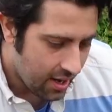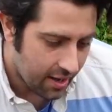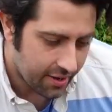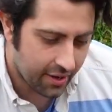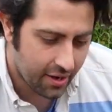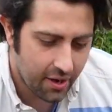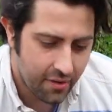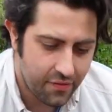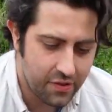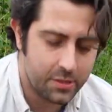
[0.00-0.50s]
I
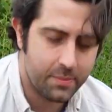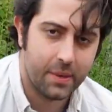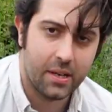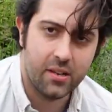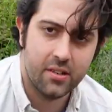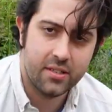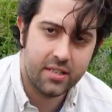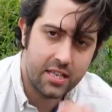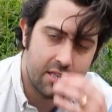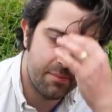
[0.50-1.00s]
don't know if it's
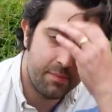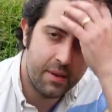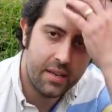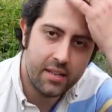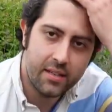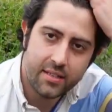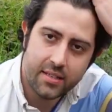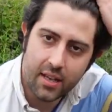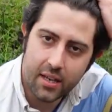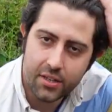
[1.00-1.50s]
because there's
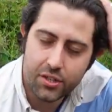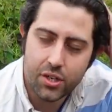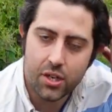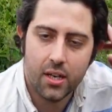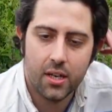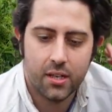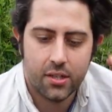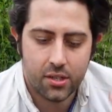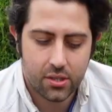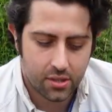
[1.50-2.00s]
been such
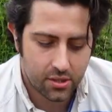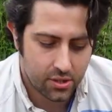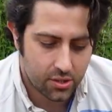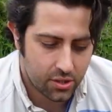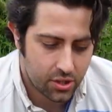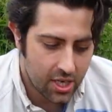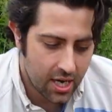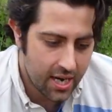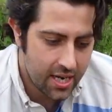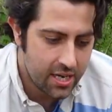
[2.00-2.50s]
a
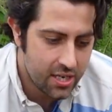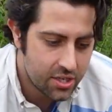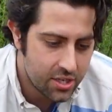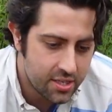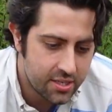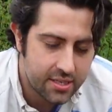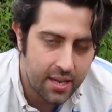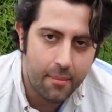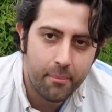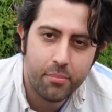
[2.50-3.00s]
change
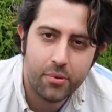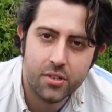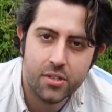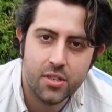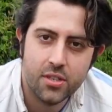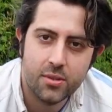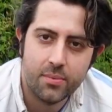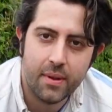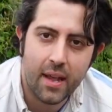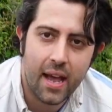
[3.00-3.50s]
in
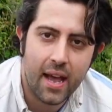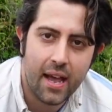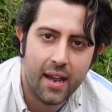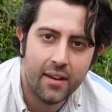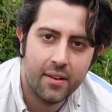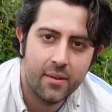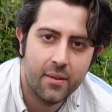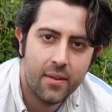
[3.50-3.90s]
temperatures. We had